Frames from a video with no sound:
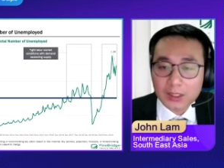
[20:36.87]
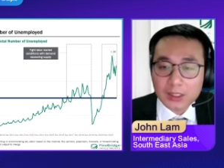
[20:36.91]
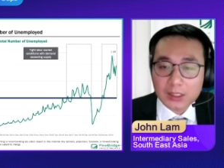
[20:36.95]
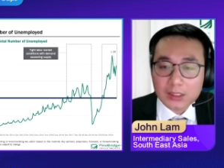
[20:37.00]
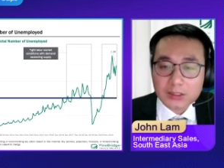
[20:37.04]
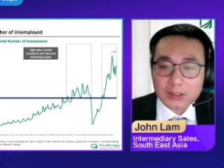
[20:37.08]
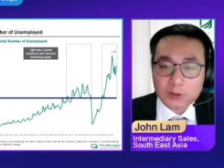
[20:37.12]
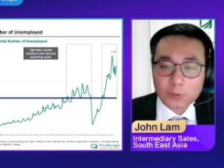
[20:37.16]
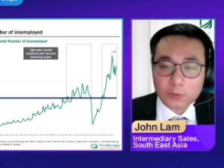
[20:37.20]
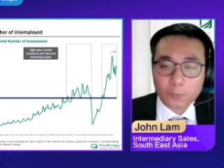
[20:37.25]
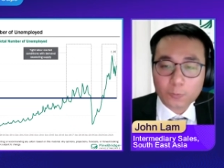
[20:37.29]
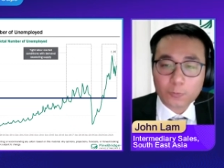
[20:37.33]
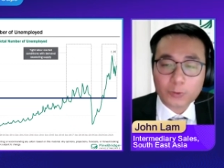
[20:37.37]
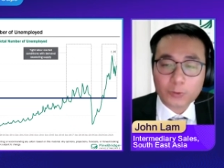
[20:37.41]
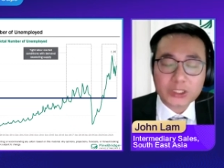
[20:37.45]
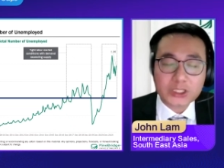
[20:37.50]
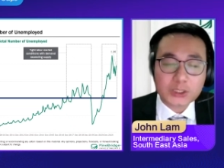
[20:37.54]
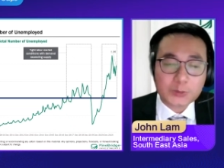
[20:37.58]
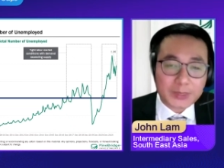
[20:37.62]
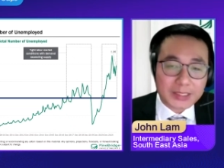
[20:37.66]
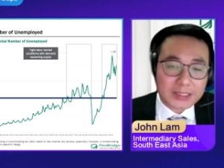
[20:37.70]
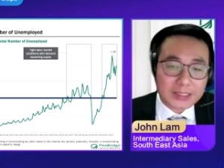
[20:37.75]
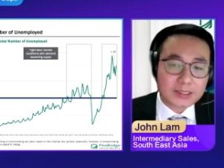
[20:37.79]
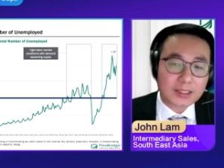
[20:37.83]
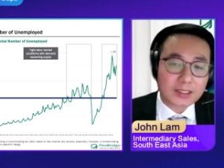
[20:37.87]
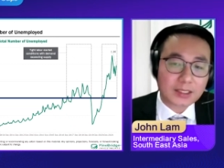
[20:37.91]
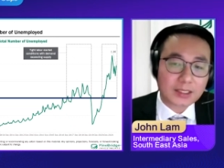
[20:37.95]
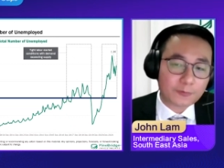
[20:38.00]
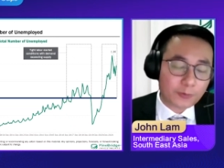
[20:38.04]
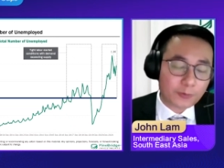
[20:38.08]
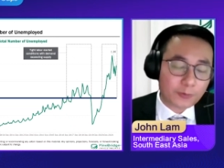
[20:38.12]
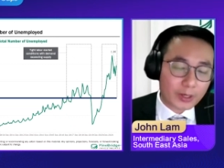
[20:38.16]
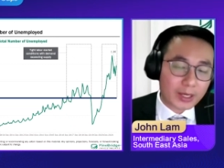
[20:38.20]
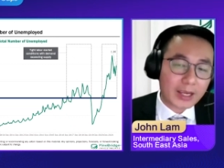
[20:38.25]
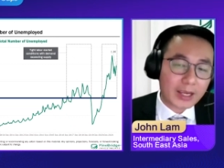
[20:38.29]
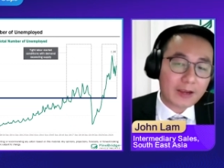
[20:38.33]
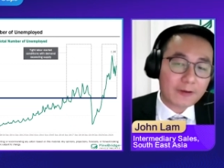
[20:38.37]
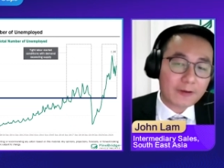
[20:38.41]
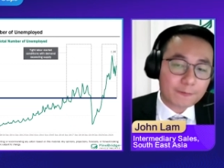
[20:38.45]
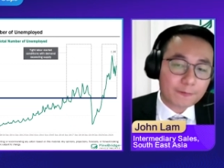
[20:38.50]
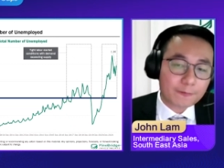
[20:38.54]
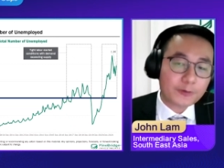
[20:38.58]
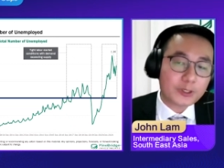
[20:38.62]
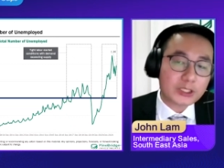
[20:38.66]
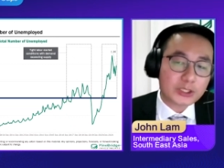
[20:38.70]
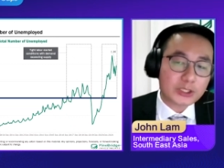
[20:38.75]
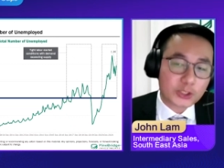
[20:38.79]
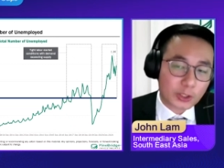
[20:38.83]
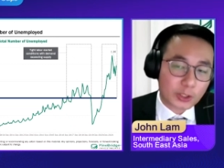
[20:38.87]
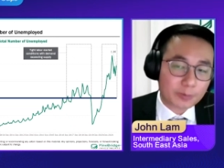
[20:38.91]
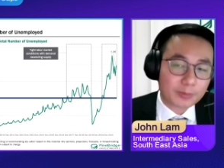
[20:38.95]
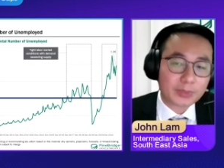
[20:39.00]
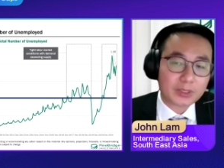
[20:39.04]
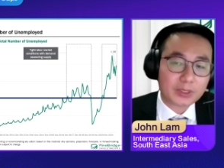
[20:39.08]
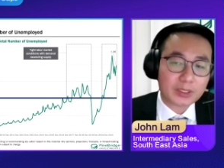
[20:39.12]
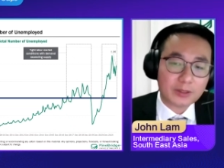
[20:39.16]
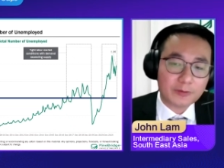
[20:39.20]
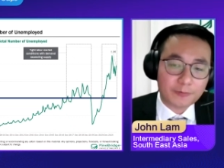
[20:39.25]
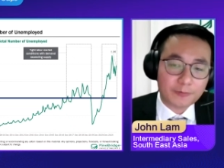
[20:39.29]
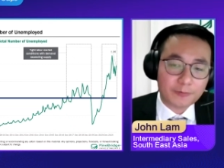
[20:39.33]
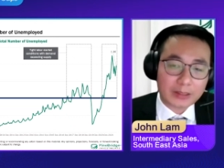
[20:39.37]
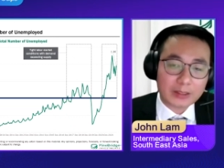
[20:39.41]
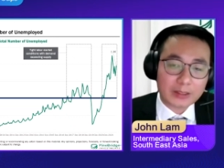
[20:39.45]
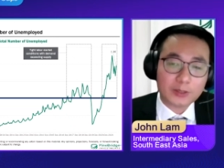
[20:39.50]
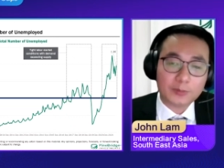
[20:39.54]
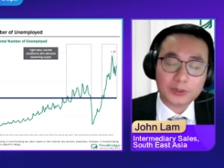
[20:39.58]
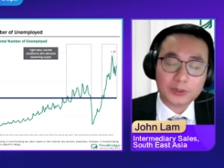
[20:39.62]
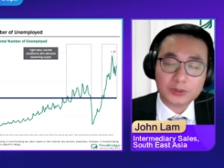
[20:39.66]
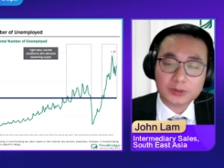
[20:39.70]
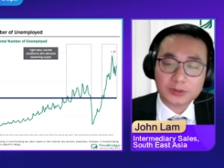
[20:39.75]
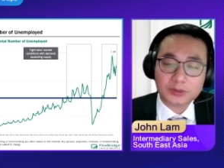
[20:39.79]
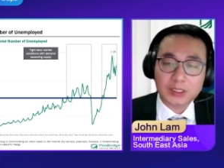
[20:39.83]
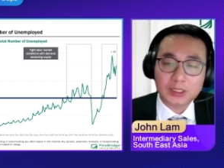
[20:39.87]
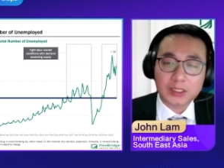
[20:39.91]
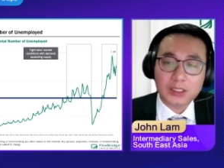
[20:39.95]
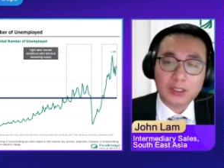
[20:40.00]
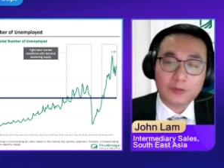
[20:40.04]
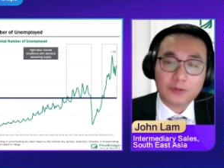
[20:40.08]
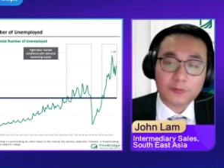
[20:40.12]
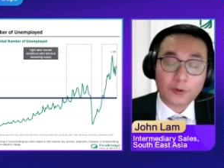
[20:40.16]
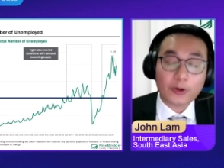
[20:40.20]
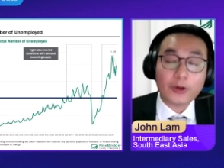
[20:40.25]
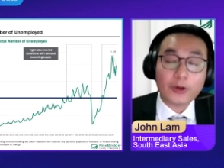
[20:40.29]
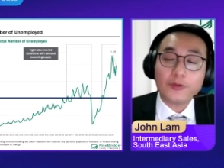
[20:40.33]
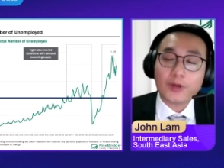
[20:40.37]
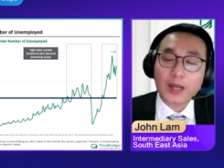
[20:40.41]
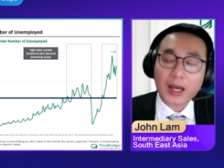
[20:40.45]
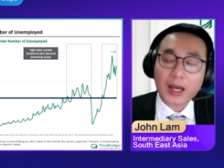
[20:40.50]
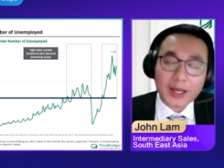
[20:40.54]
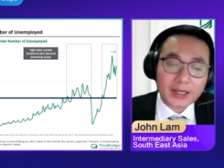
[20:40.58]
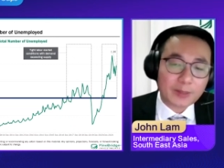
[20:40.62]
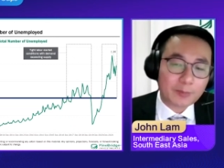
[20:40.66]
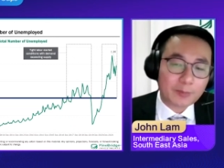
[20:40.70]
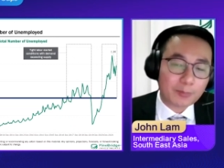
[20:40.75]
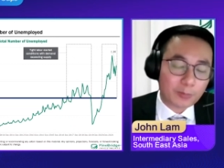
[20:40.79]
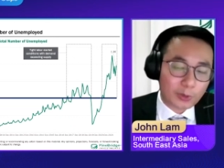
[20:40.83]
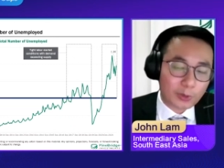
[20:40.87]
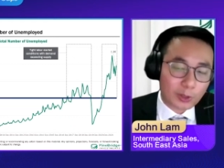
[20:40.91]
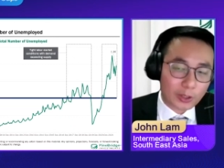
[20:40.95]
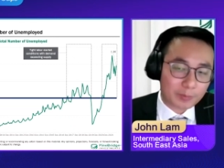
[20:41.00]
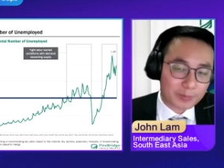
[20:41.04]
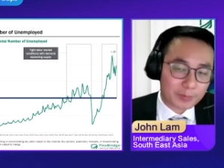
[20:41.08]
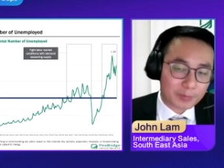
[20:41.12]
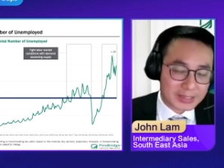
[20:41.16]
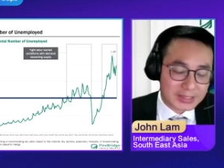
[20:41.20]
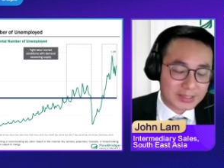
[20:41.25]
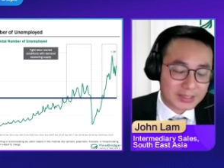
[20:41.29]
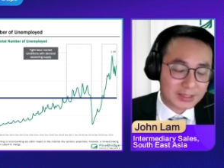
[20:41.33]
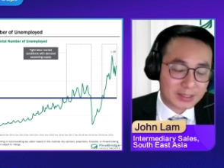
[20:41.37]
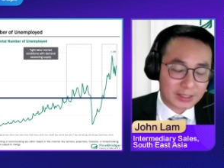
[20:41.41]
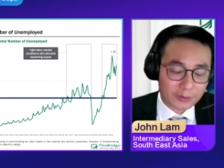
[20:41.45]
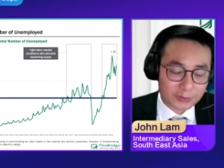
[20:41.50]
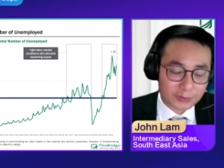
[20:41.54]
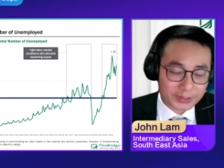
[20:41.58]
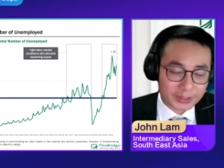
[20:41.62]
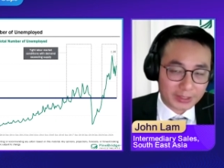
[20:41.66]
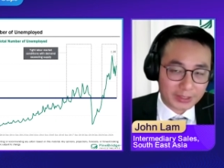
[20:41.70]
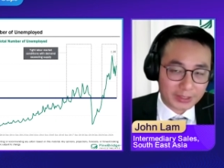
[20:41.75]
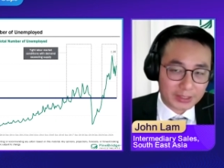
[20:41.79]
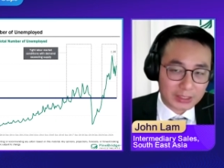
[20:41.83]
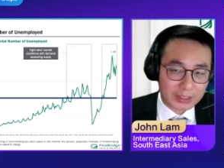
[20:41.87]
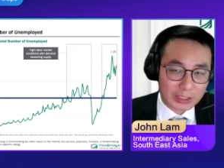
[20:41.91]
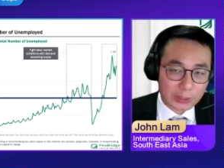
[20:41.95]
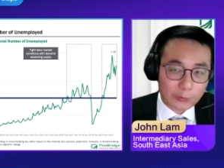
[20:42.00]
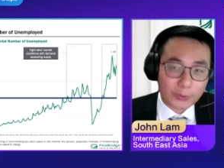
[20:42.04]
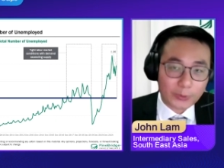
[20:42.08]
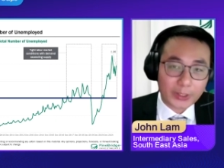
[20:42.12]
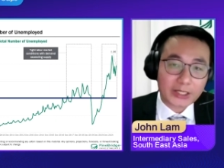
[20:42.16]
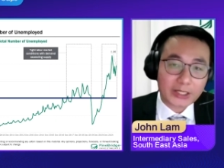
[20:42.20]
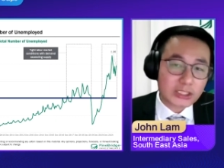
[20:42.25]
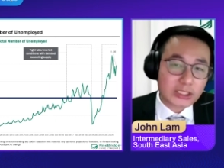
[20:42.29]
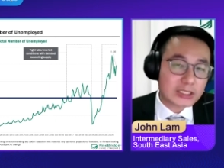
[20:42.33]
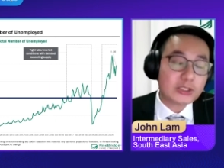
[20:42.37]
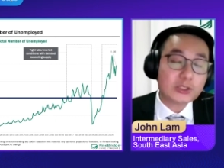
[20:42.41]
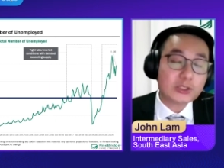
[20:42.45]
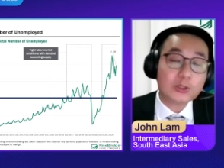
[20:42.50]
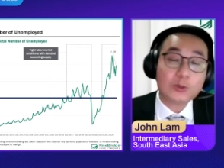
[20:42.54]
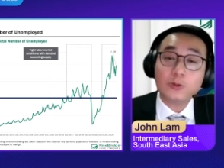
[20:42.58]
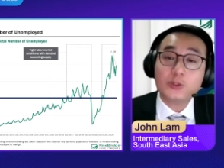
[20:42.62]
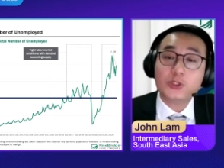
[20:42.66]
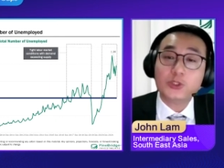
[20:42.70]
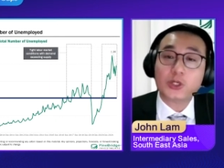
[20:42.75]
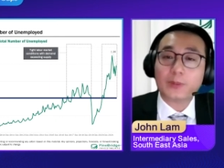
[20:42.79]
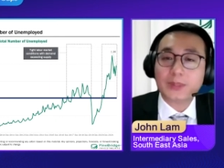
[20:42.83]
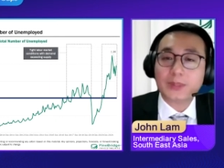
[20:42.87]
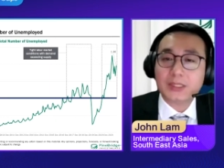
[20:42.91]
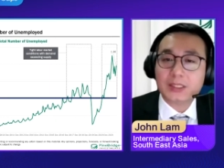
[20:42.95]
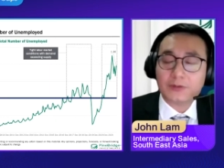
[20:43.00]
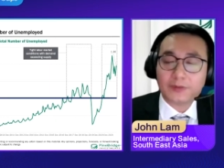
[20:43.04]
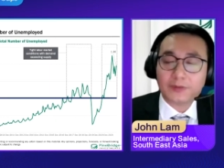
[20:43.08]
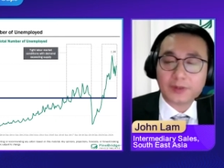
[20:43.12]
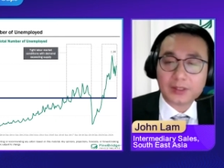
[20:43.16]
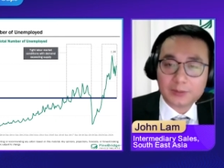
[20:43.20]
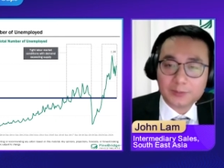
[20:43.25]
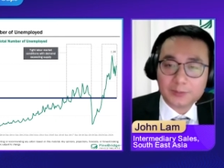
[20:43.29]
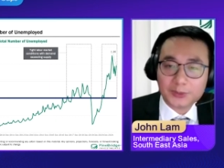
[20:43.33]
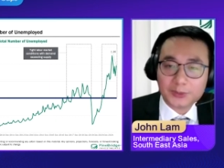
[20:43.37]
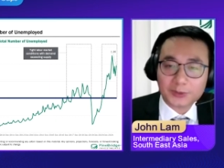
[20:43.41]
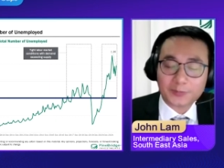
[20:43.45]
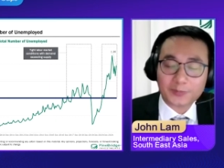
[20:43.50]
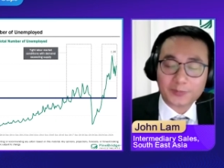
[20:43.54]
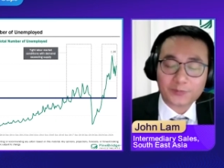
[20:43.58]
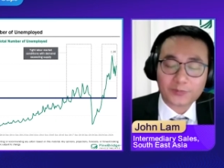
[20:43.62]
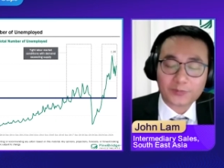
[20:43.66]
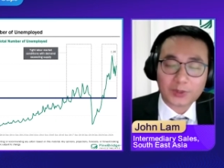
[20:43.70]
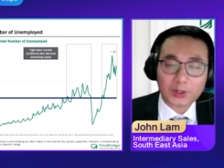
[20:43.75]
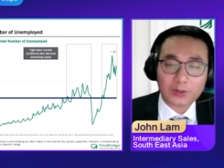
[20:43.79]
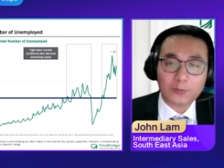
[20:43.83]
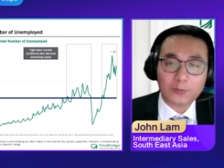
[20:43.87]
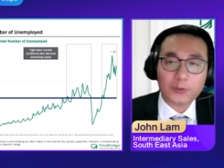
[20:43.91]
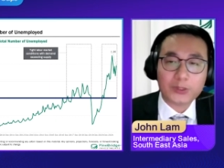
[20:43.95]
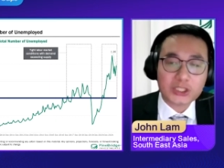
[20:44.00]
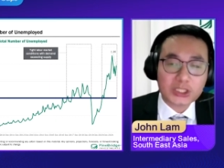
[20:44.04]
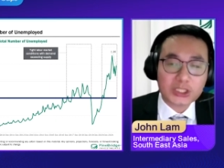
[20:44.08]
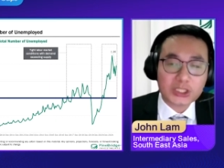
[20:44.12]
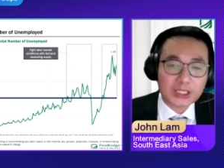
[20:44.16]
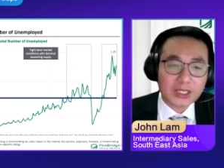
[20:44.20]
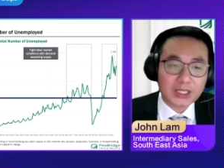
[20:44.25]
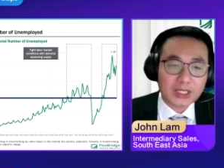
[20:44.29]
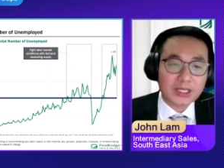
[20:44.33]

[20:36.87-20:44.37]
So, which means that for every job available, for every unemployed person out there, there were actually 2 jobs available, which